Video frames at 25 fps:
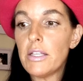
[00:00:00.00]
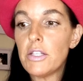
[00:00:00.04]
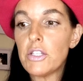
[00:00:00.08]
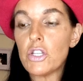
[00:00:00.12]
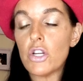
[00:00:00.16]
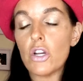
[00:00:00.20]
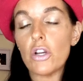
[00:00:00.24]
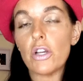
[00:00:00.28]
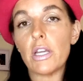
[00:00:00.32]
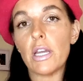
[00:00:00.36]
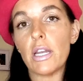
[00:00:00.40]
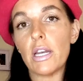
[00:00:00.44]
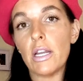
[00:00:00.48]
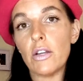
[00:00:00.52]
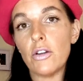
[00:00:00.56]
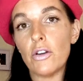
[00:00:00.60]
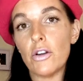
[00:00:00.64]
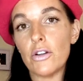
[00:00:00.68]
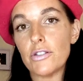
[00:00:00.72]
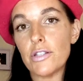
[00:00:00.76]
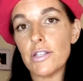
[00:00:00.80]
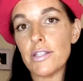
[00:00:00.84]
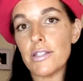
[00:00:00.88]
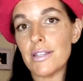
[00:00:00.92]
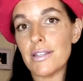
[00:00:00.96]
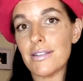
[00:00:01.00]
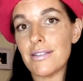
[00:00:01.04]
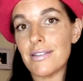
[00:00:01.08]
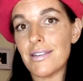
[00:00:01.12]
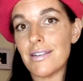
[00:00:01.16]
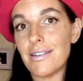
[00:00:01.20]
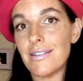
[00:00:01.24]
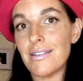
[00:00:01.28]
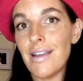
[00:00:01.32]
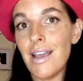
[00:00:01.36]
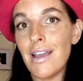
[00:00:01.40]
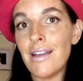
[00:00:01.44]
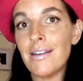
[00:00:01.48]
start getting narcissistic
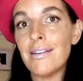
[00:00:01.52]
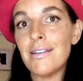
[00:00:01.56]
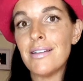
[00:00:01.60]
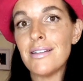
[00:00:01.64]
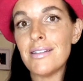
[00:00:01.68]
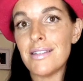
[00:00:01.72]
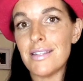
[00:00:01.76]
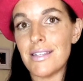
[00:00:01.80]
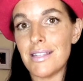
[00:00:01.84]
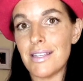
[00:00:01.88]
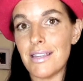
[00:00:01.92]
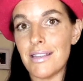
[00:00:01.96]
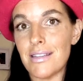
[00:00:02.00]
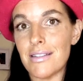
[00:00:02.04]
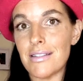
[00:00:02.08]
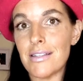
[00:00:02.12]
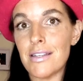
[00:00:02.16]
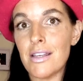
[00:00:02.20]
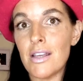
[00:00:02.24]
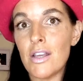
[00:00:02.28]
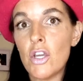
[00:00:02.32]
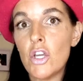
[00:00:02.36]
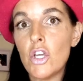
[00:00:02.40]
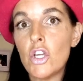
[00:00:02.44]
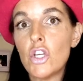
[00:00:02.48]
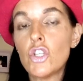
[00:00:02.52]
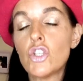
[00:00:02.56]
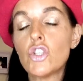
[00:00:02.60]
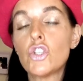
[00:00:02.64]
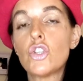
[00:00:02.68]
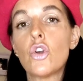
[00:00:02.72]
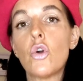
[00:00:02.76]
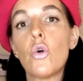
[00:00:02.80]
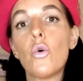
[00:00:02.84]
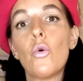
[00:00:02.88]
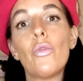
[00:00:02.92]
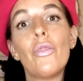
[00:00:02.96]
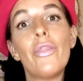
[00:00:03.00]
tendencies.
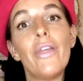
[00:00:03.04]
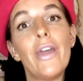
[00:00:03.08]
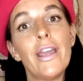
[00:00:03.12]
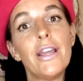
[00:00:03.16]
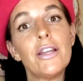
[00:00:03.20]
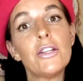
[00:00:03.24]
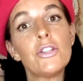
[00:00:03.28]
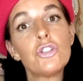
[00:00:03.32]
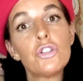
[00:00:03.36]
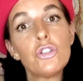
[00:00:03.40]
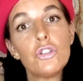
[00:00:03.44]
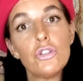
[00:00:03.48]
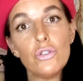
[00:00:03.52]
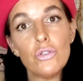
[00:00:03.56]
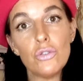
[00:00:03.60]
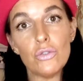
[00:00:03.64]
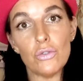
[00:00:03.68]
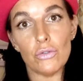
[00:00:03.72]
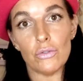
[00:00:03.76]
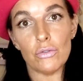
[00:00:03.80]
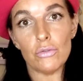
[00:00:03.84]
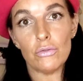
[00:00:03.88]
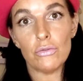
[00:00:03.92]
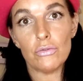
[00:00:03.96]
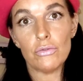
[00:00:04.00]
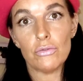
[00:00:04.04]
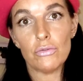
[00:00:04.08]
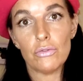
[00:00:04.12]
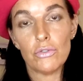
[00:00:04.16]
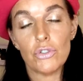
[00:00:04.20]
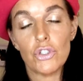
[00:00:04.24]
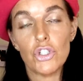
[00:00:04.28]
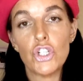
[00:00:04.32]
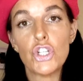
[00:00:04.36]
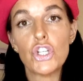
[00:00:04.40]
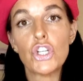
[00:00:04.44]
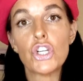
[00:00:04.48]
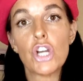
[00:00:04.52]
So they too
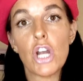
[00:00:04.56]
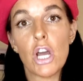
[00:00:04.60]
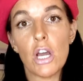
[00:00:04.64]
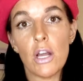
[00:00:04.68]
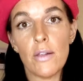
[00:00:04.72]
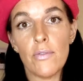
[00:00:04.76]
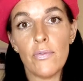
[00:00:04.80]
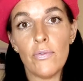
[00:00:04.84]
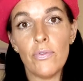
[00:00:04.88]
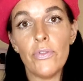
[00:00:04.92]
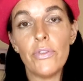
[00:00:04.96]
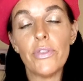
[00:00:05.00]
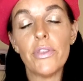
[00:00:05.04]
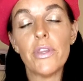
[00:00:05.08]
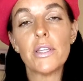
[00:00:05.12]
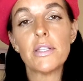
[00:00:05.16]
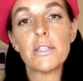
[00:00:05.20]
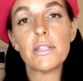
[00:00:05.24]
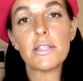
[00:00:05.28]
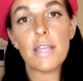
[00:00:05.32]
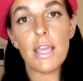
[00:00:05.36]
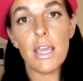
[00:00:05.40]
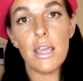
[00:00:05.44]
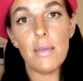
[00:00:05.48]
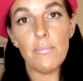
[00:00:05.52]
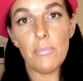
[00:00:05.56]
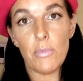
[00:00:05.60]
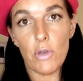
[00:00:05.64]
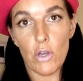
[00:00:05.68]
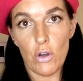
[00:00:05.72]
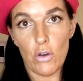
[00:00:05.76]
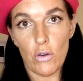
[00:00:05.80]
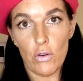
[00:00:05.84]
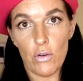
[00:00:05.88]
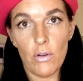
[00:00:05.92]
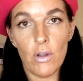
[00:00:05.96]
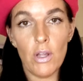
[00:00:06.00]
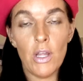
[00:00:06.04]
shun the
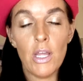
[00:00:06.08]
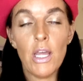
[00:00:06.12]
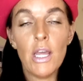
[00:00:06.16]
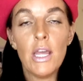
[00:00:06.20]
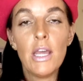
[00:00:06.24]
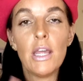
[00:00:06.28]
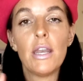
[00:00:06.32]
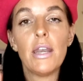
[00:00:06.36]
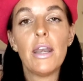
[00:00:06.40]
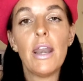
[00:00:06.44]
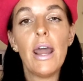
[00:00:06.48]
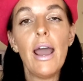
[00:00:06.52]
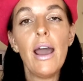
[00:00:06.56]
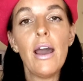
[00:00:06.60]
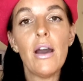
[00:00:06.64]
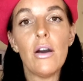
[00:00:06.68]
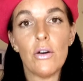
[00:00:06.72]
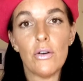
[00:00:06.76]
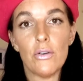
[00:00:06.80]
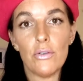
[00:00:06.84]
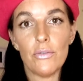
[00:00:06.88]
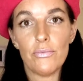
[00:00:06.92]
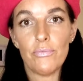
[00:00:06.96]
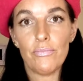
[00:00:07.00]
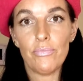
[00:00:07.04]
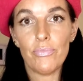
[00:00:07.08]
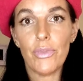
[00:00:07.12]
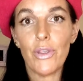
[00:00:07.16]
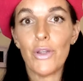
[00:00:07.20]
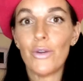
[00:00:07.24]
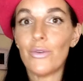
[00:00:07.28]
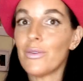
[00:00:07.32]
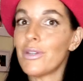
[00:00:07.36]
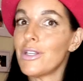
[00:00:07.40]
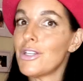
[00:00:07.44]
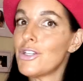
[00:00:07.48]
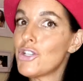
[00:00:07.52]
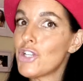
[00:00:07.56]
scapegoat. Now, the
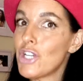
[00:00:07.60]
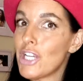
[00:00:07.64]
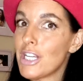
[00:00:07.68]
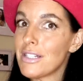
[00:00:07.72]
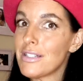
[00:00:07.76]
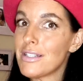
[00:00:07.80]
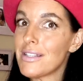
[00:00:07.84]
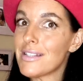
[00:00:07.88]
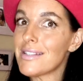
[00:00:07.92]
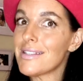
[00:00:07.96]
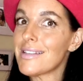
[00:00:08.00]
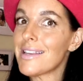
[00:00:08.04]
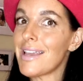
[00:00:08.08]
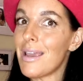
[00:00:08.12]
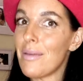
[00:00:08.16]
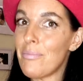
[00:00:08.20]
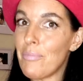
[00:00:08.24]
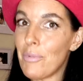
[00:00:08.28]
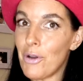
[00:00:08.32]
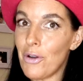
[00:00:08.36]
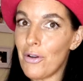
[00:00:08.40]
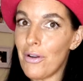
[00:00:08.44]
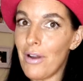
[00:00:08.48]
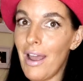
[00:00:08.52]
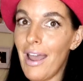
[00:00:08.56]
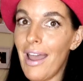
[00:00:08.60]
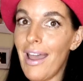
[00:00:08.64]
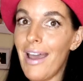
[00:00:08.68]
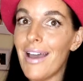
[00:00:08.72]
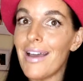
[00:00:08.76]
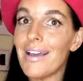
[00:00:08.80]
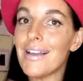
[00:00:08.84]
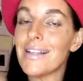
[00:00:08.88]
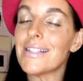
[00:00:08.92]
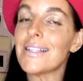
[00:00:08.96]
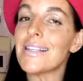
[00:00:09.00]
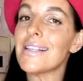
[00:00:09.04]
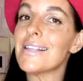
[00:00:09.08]
only chance the scapegoat
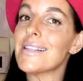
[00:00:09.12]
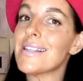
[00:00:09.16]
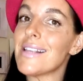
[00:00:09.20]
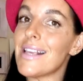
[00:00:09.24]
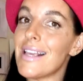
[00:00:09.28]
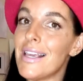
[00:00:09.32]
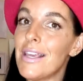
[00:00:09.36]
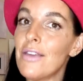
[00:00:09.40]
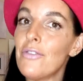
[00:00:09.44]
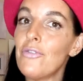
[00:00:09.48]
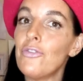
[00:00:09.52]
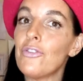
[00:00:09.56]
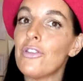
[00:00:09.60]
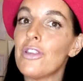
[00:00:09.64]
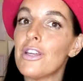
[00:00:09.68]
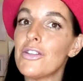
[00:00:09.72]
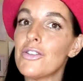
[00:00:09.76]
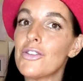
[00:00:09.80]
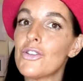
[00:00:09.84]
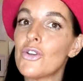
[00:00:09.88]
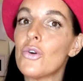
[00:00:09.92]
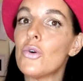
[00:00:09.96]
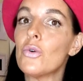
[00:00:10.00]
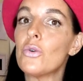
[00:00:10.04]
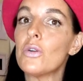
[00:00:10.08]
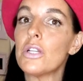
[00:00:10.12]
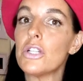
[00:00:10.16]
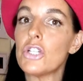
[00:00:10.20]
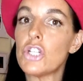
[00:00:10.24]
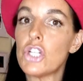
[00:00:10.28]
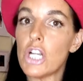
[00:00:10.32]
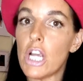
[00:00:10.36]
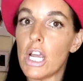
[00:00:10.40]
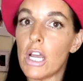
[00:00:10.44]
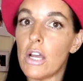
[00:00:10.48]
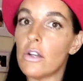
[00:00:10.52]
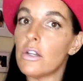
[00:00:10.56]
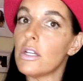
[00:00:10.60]
has is if this golden
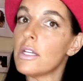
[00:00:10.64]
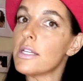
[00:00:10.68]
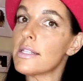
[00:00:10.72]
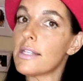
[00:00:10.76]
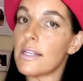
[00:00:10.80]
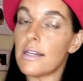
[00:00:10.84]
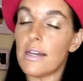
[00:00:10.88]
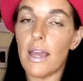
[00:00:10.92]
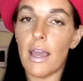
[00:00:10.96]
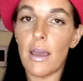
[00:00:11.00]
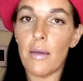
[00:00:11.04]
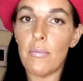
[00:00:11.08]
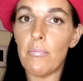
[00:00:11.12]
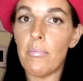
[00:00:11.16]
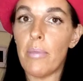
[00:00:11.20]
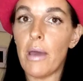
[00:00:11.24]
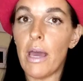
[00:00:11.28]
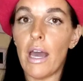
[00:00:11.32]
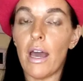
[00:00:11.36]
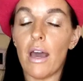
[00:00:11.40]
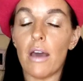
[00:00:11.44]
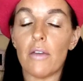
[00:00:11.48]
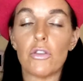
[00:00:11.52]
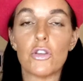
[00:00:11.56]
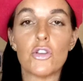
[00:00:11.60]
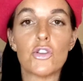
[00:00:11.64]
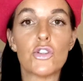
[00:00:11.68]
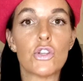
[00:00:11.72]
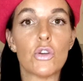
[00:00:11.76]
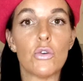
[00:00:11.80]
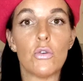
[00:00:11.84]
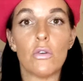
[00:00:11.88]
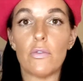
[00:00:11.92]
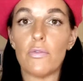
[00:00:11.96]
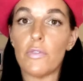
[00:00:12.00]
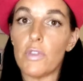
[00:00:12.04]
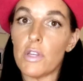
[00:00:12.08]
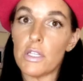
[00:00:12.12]
child is an empath.
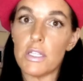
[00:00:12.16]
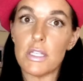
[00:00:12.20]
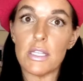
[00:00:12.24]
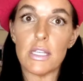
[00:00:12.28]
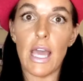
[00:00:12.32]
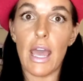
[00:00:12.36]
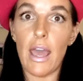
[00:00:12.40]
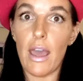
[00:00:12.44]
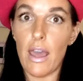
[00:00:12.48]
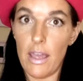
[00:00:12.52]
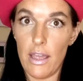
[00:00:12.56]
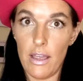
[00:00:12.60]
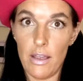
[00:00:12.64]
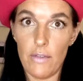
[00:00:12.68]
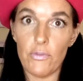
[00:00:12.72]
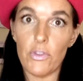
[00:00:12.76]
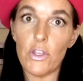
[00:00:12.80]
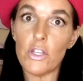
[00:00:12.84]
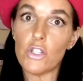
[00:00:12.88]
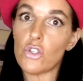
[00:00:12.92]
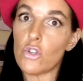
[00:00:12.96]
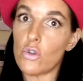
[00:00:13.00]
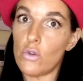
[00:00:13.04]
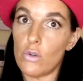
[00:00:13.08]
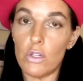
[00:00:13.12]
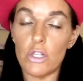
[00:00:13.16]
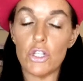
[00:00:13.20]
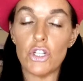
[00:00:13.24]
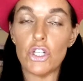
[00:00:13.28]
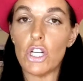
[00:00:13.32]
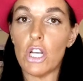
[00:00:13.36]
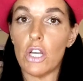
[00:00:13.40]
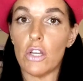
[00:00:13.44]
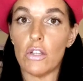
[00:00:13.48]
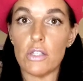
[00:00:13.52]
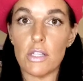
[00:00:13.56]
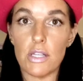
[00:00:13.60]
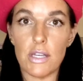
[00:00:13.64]
So if this golden
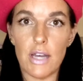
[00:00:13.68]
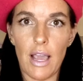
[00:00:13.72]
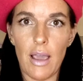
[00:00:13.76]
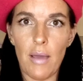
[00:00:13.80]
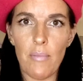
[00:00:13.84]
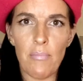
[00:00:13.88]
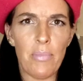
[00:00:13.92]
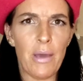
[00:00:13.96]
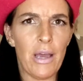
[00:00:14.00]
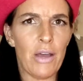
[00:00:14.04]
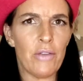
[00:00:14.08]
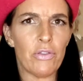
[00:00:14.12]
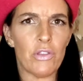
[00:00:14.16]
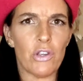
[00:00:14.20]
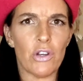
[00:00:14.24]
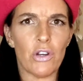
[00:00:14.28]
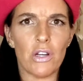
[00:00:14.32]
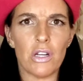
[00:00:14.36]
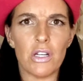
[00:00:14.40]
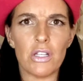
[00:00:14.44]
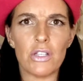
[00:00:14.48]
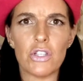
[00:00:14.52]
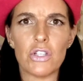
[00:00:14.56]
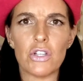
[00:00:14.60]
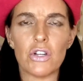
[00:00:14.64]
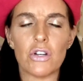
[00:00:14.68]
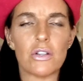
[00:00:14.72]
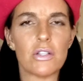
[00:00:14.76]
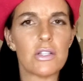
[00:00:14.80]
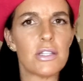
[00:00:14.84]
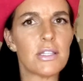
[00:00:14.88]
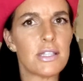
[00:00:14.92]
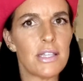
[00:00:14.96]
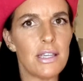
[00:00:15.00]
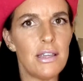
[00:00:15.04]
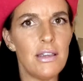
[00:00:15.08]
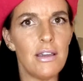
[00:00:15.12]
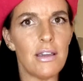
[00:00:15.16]
child is an empath, they're going to start
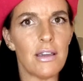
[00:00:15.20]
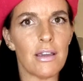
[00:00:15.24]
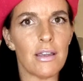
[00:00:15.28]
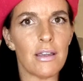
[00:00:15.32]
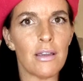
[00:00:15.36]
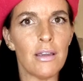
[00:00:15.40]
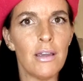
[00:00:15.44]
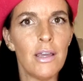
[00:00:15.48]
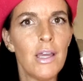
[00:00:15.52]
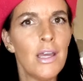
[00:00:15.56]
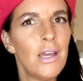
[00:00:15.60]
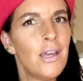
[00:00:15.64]
seeing,